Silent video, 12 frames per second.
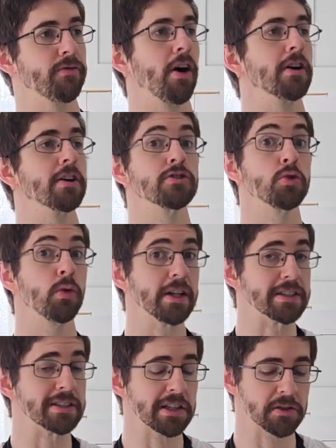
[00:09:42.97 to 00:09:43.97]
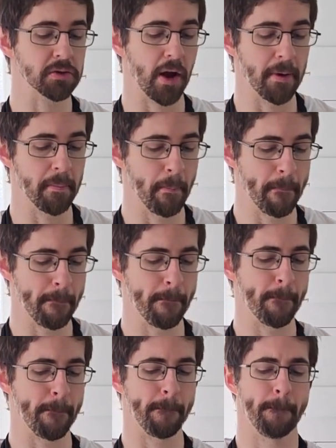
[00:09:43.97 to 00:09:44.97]
our 26 gram.
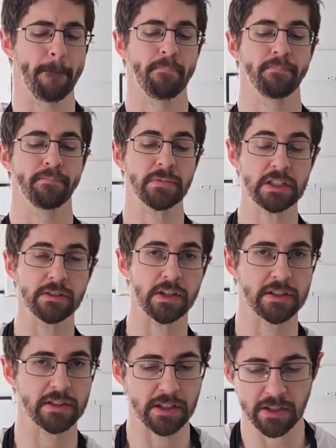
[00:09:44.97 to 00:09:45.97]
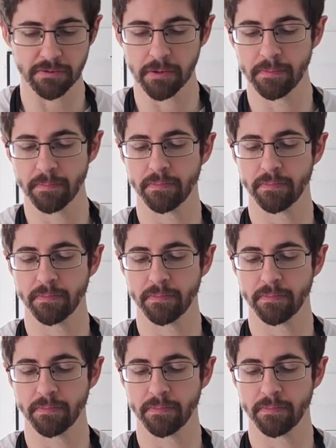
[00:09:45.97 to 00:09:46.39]
Let's see if that's any different.